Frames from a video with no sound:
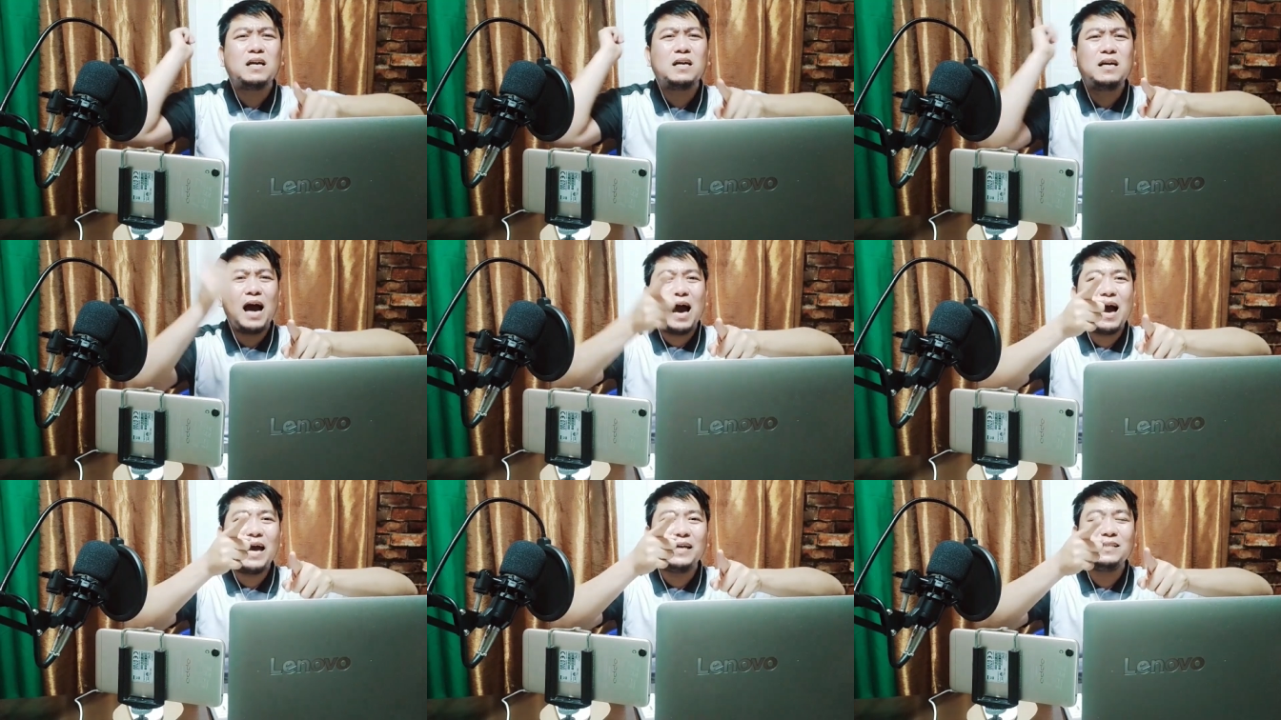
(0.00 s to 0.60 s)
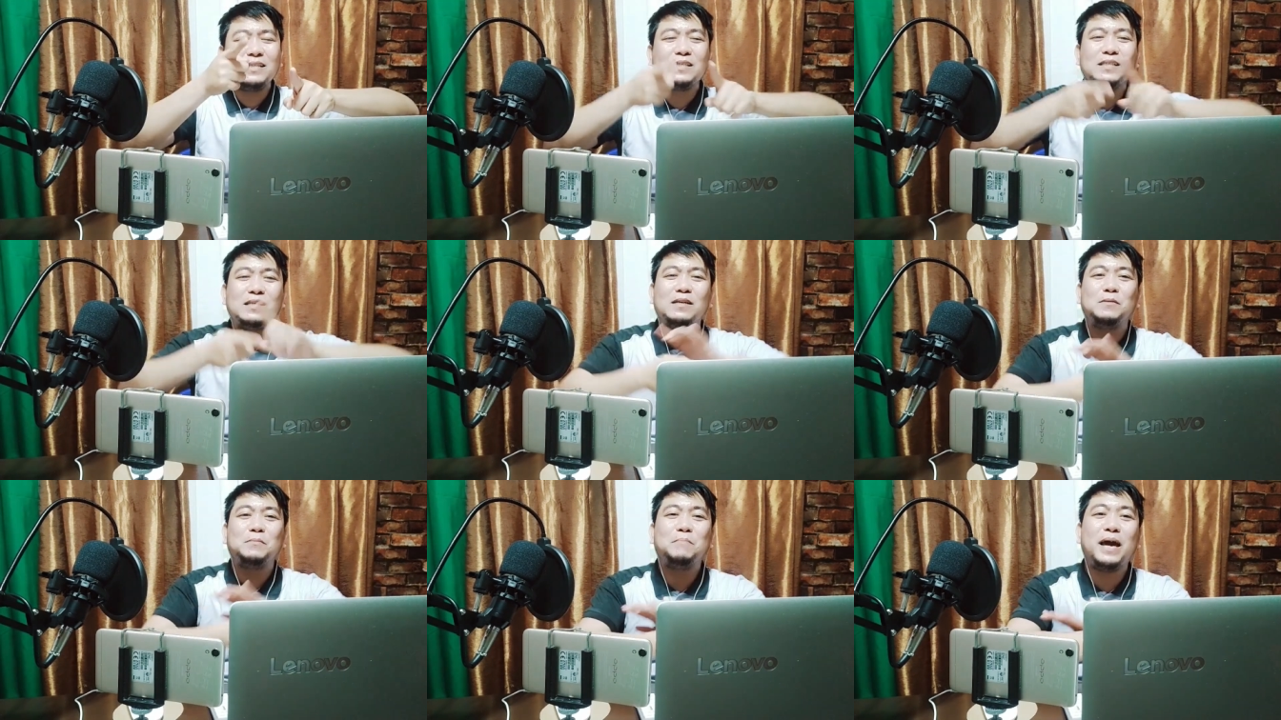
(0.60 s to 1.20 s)
guys,
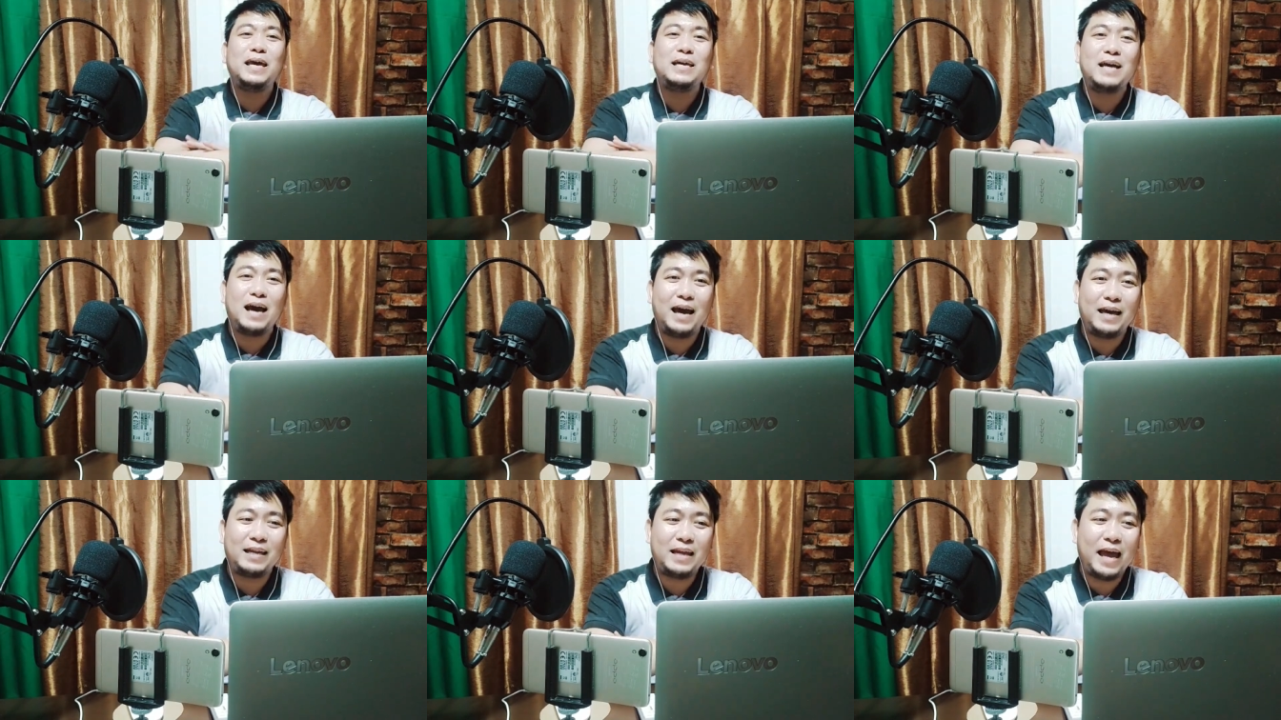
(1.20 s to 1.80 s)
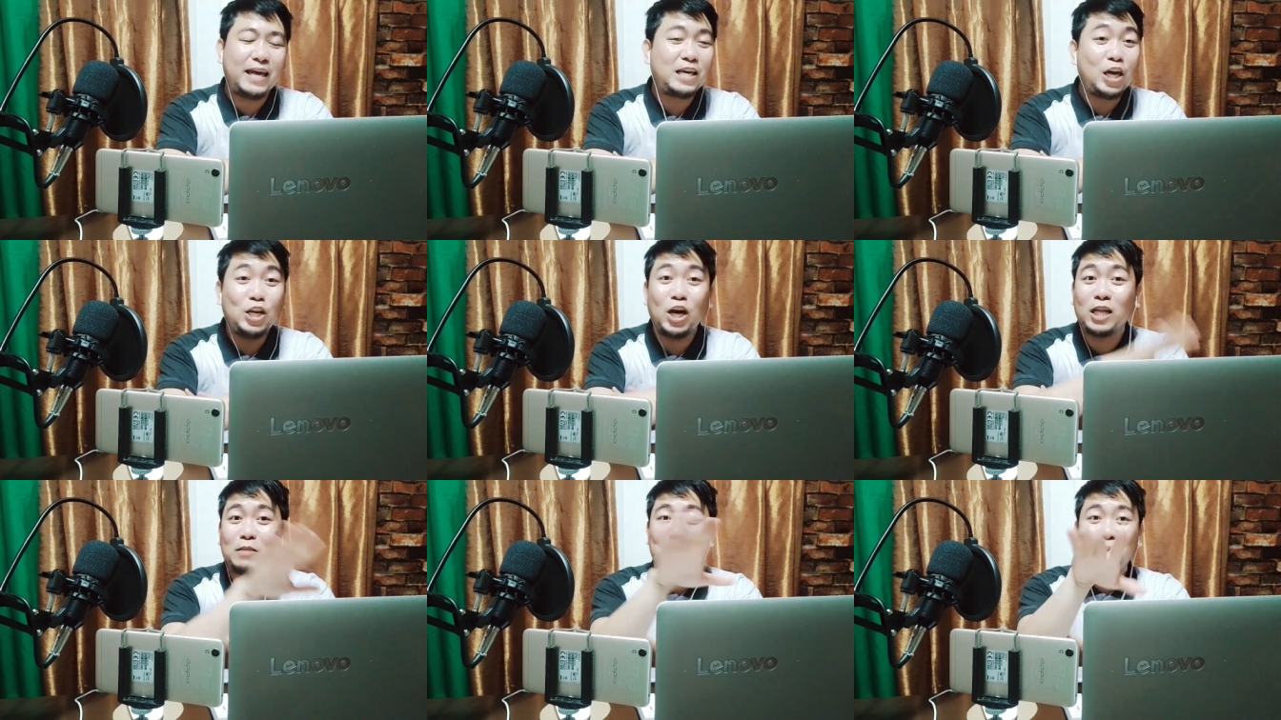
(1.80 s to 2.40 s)
my God, I
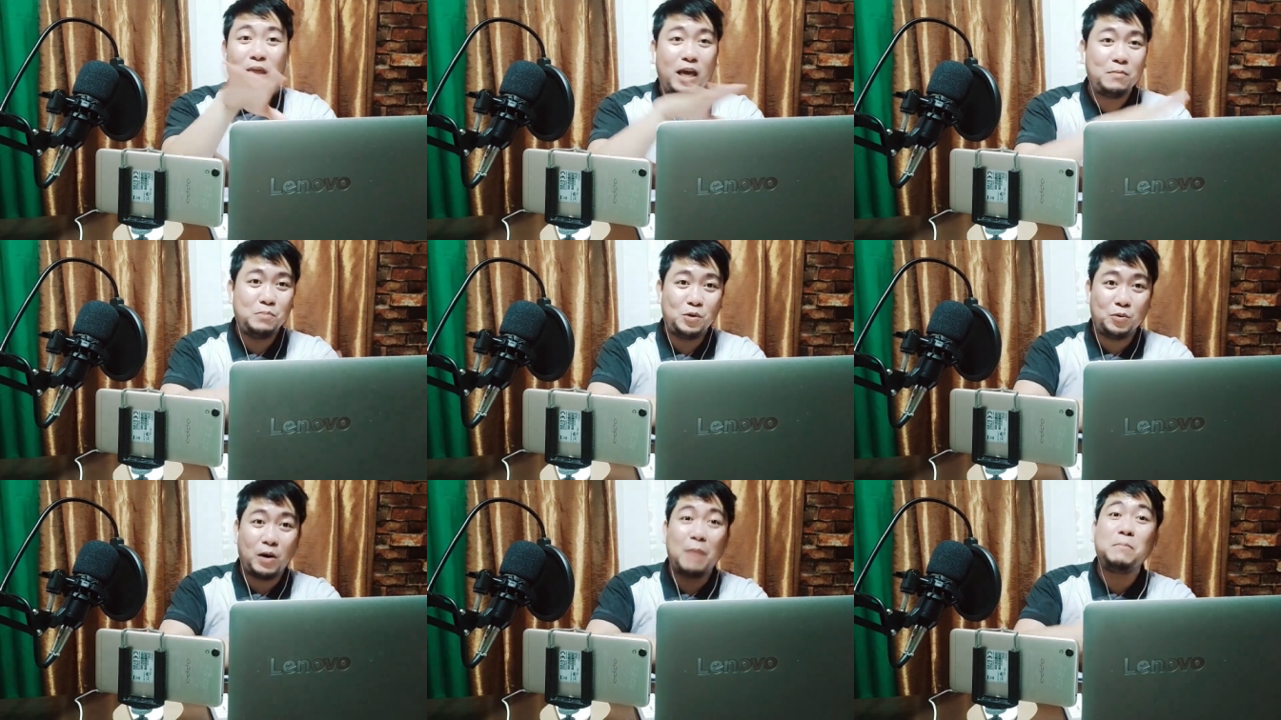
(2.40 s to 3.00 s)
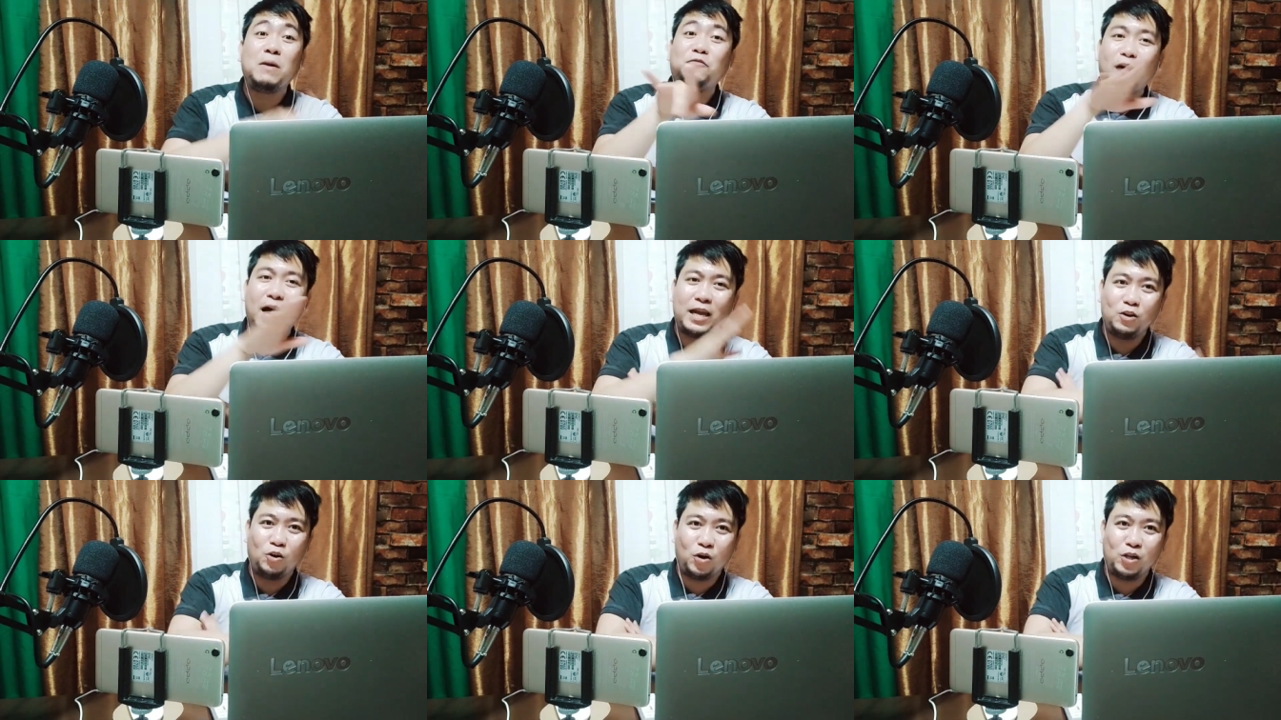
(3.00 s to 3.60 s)
cannot blame you. I'm a
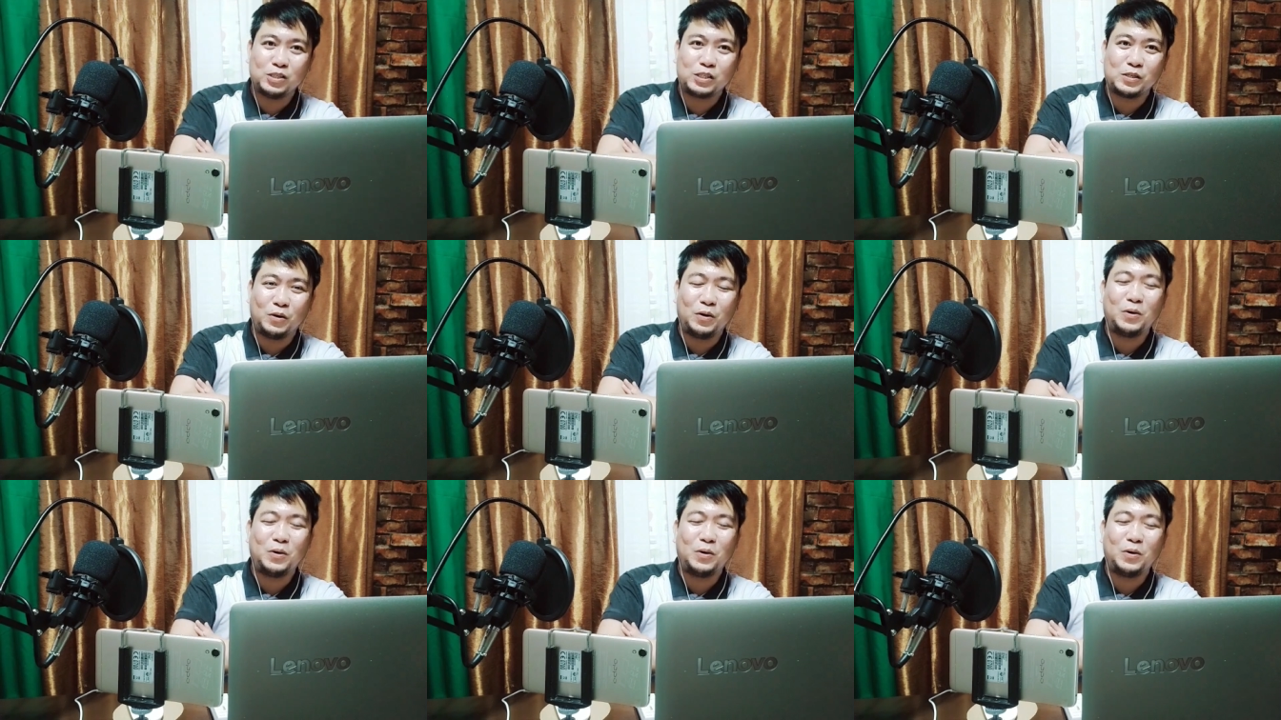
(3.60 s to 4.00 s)
fan also.